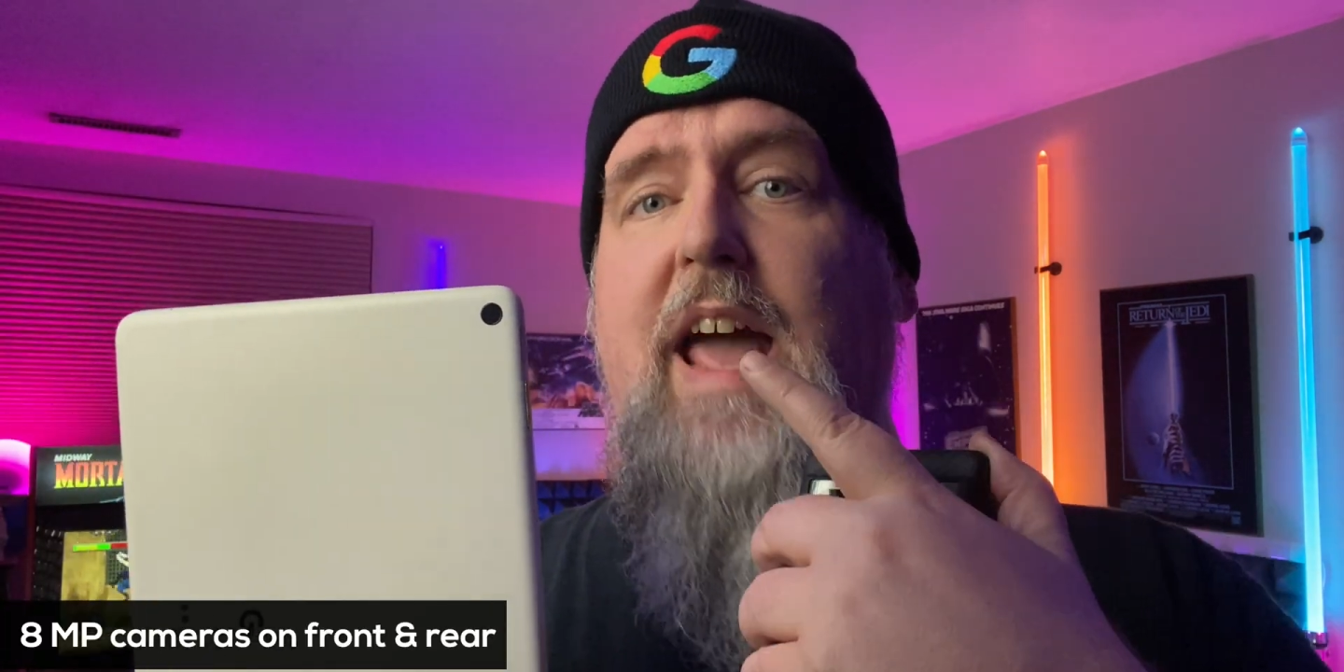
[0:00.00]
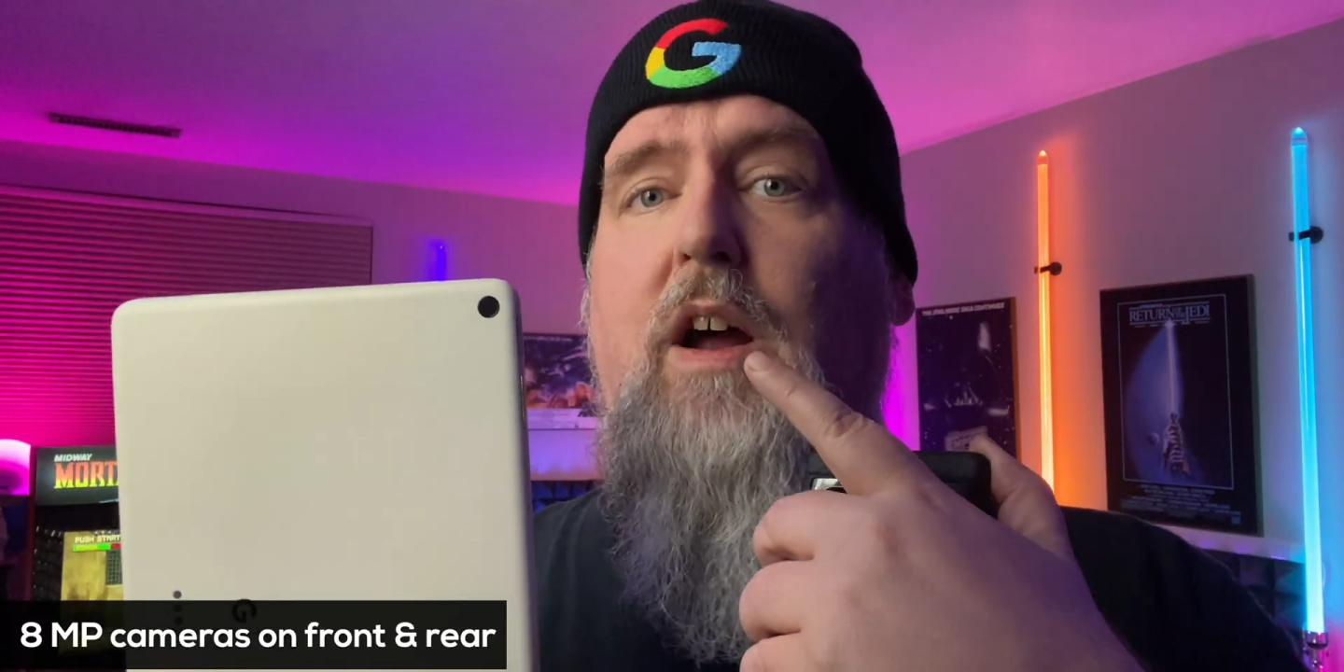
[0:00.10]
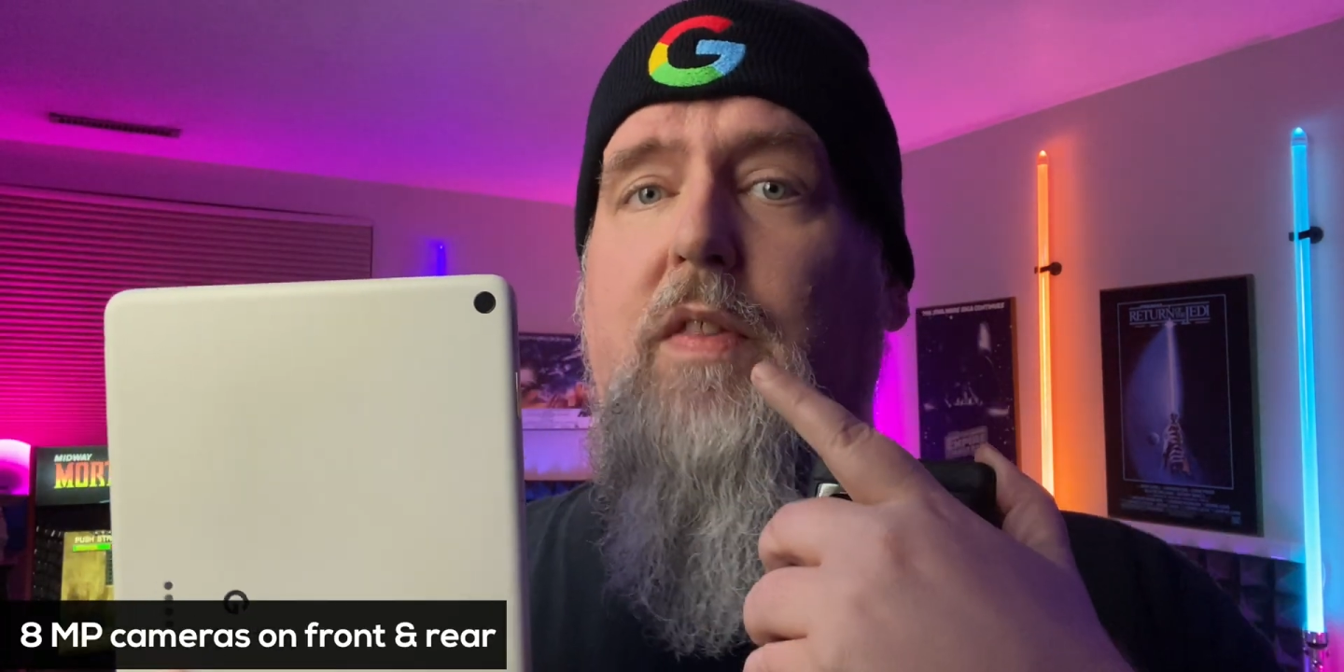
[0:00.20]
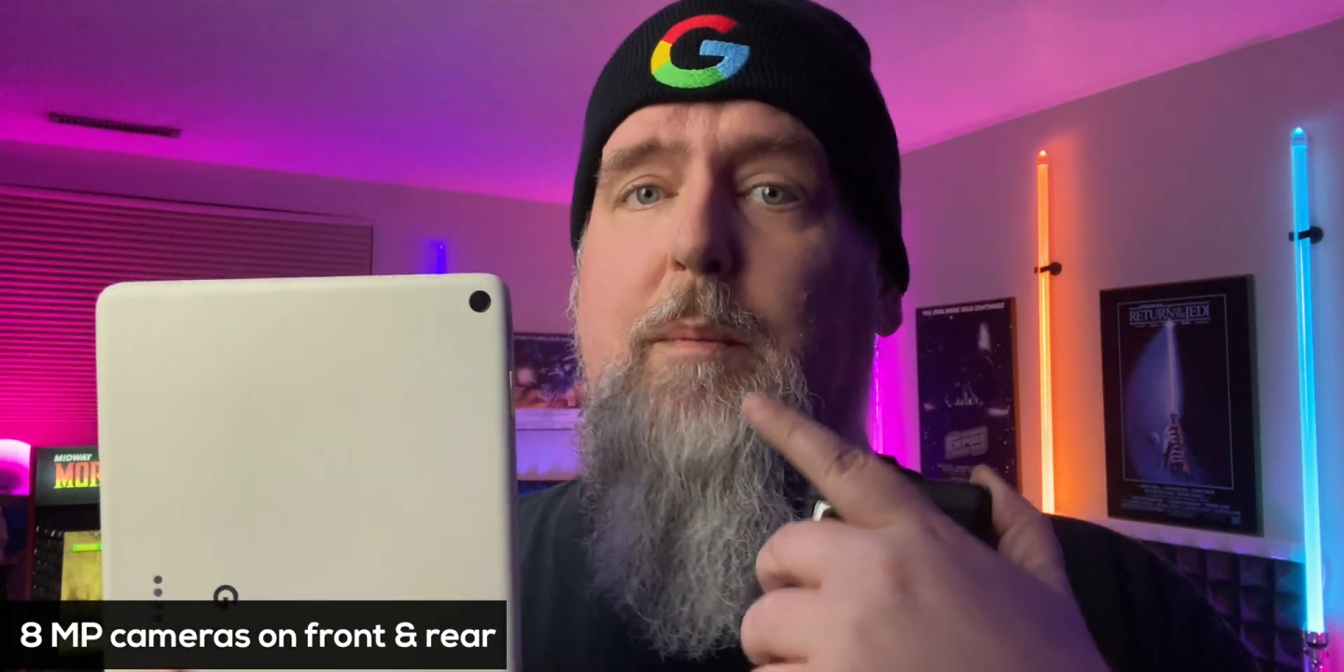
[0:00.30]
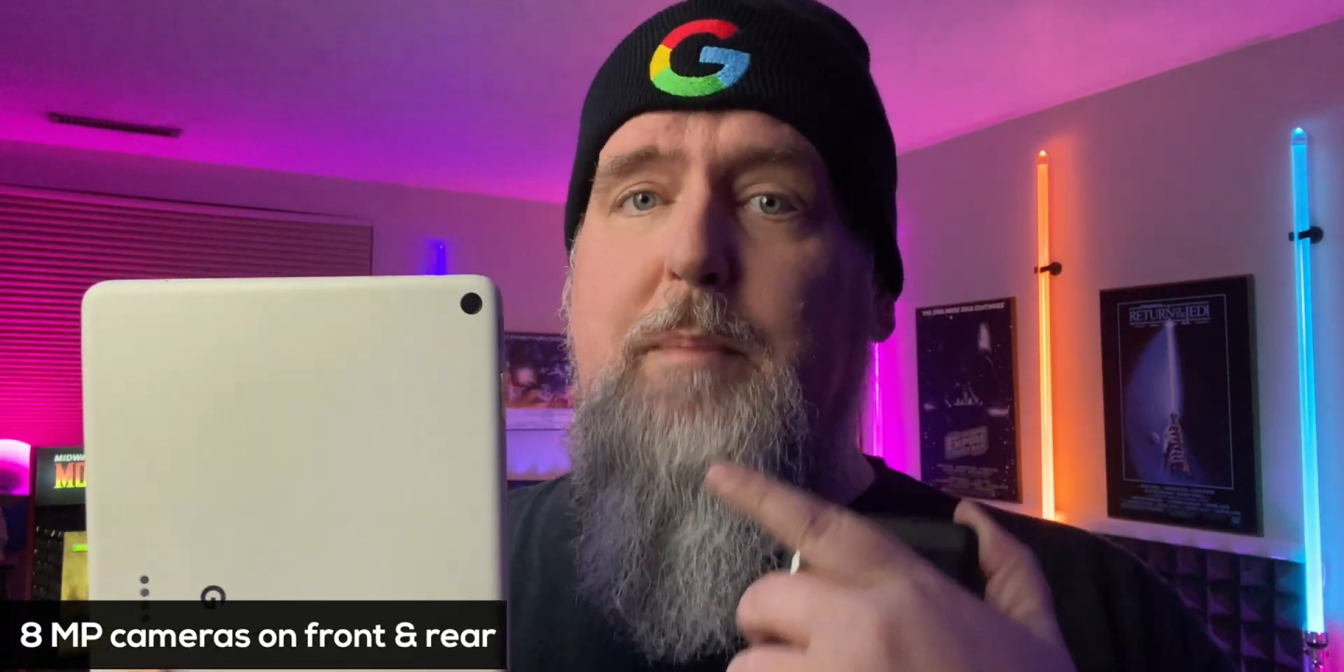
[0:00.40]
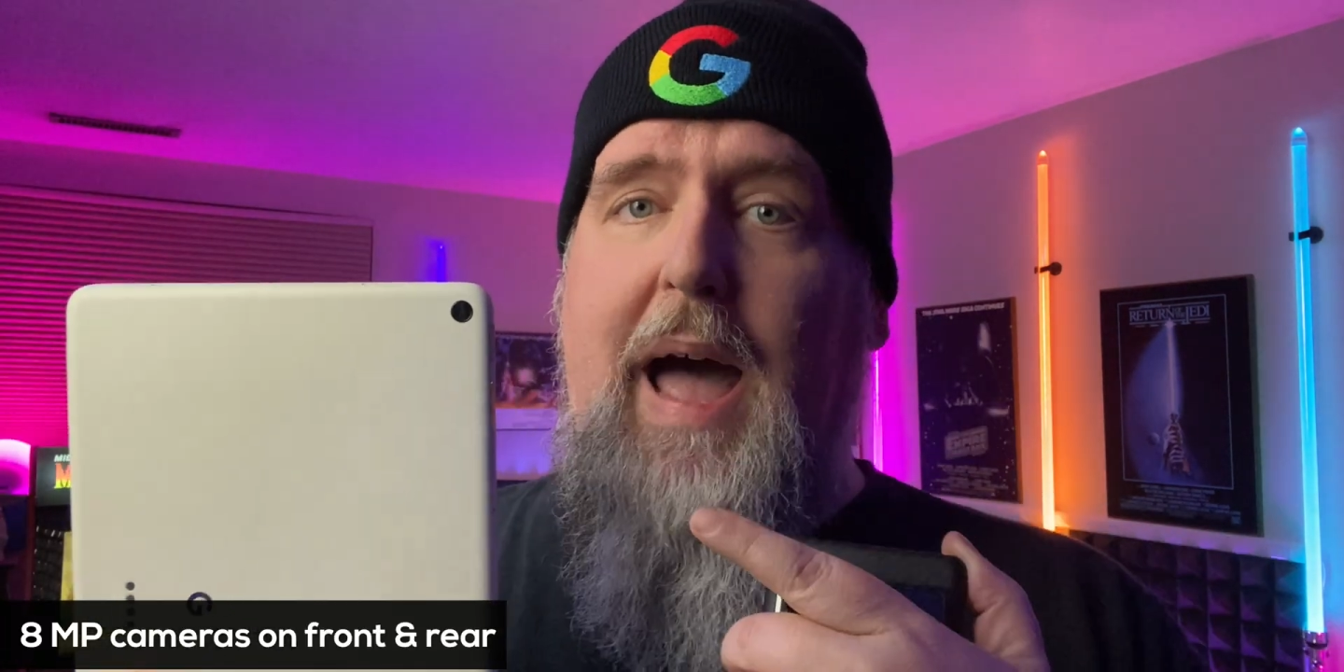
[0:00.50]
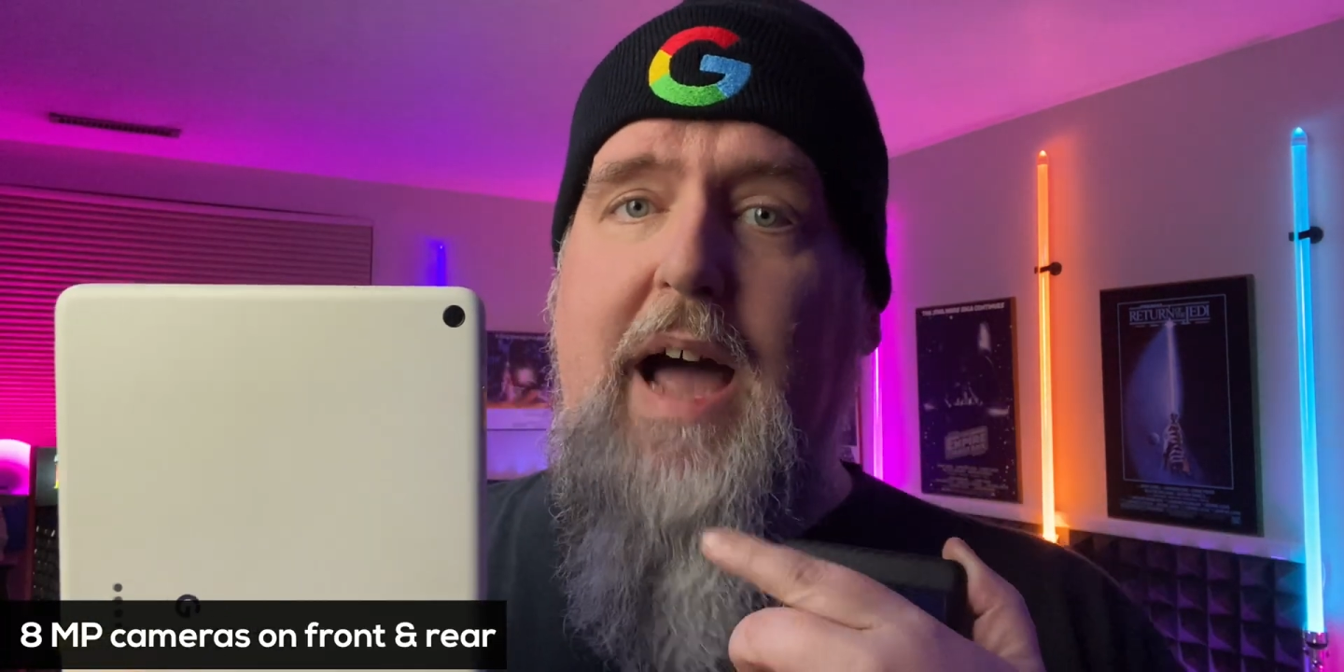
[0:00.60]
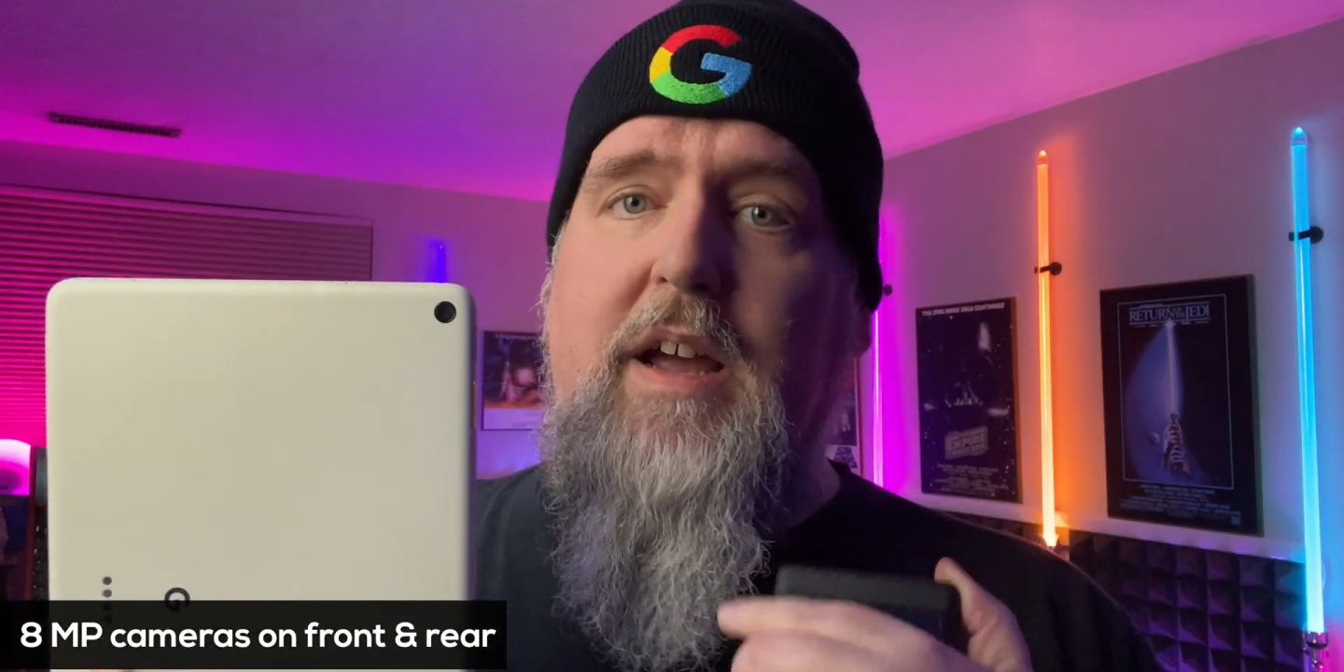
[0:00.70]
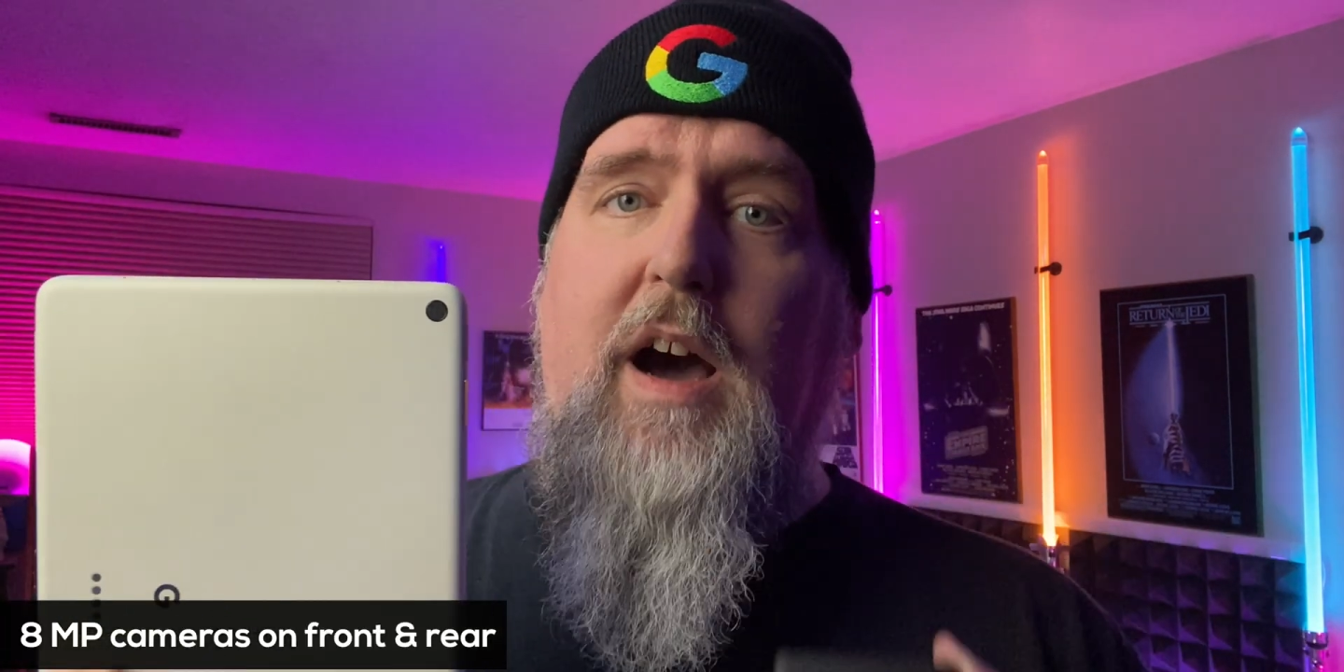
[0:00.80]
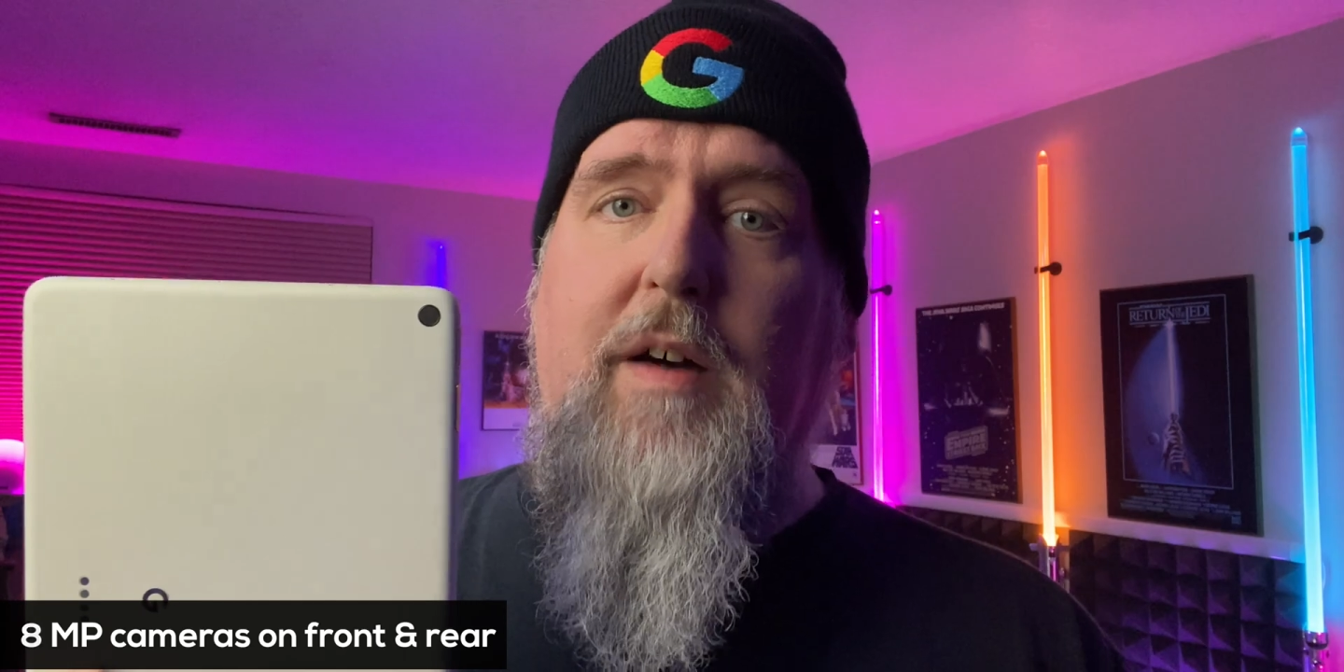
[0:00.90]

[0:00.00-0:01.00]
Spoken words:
and on the back